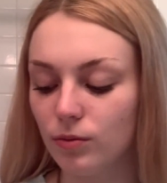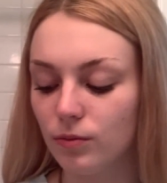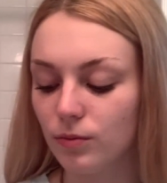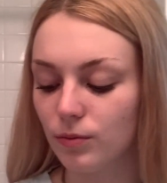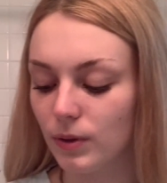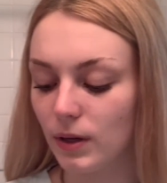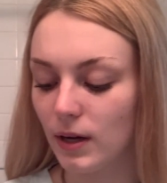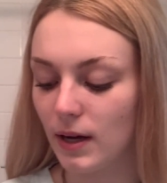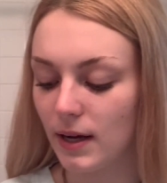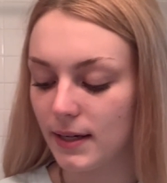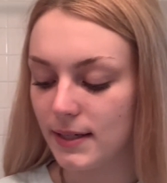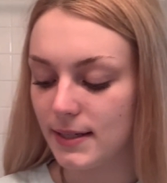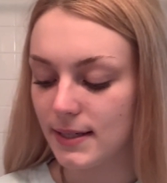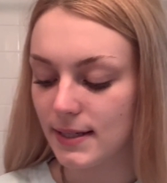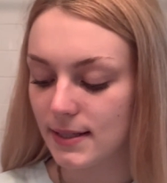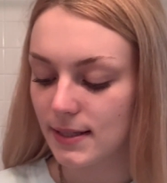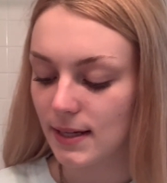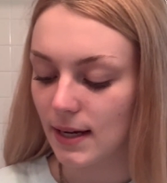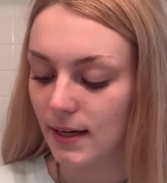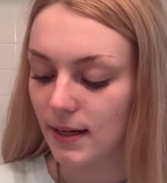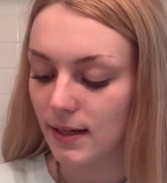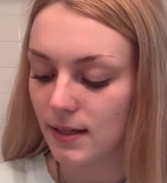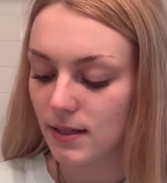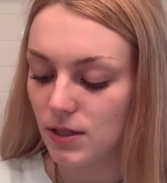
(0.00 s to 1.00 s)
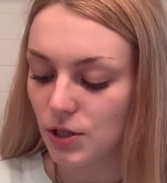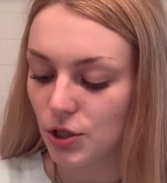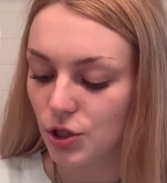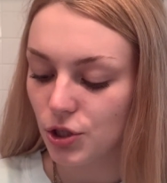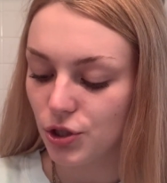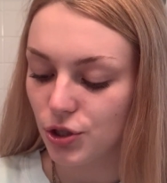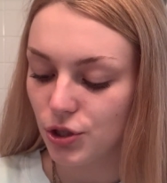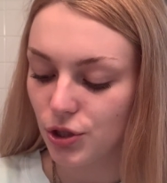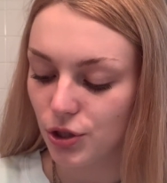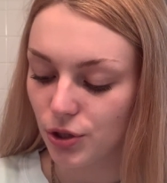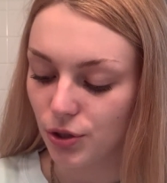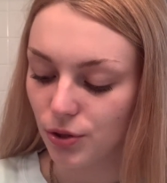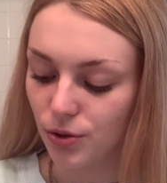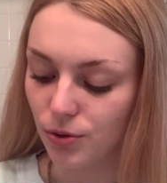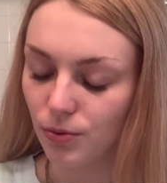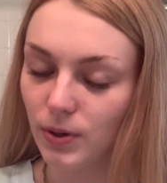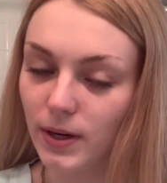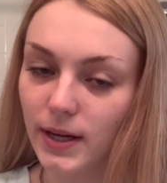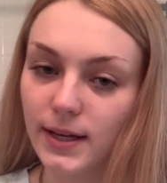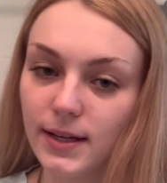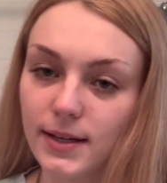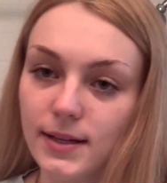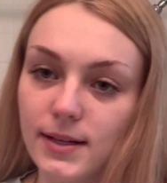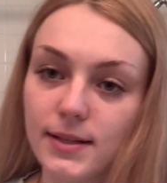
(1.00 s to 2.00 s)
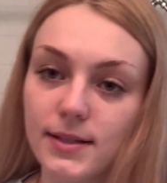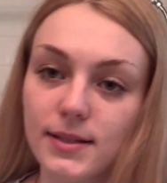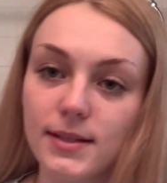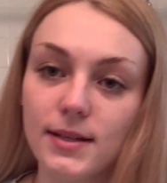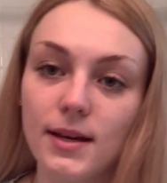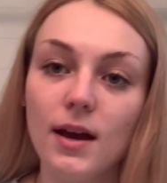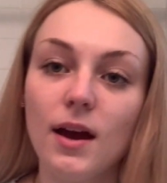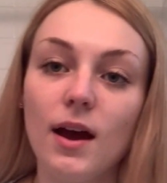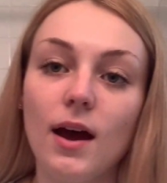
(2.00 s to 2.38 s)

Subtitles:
What I decided to do is